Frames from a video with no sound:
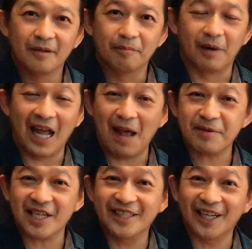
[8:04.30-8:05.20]

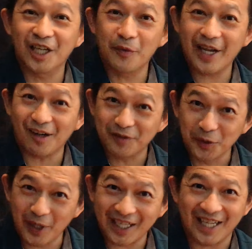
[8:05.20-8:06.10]
Perhaps another way of
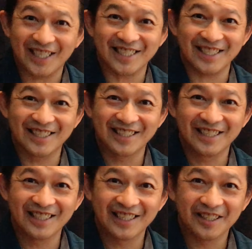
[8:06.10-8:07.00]
doing it.
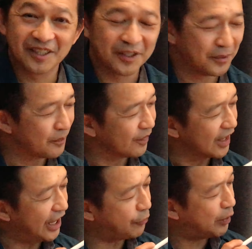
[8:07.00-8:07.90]

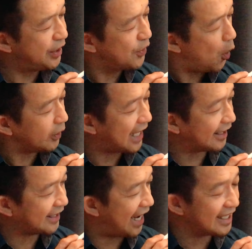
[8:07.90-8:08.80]
If we know
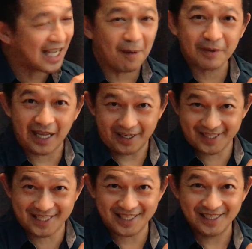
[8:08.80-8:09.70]
that 10
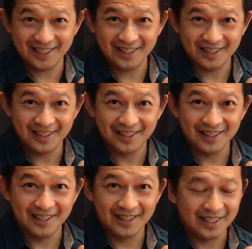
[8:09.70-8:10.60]
cupcakes
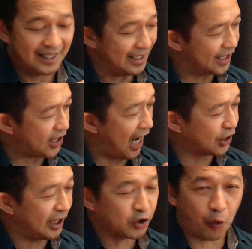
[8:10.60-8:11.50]
is
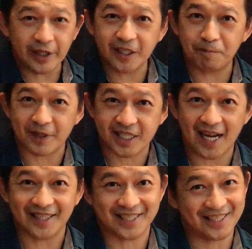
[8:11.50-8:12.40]
actually
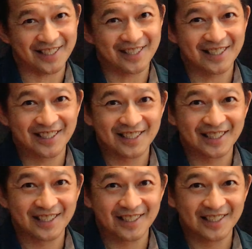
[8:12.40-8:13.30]
20%
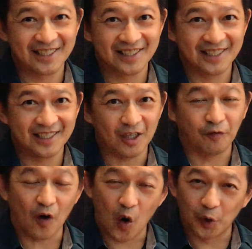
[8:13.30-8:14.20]
of
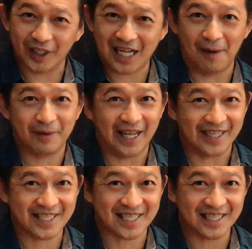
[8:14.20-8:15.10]
all the
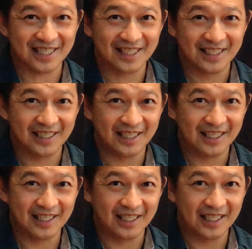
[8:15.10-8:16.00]
cupcakes,
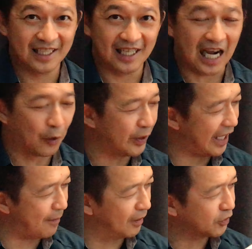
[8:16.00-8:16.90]
are we
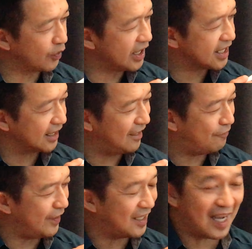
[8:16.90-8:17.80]
able to easily
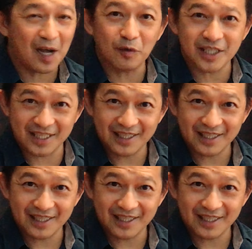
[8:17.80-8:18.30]
figure out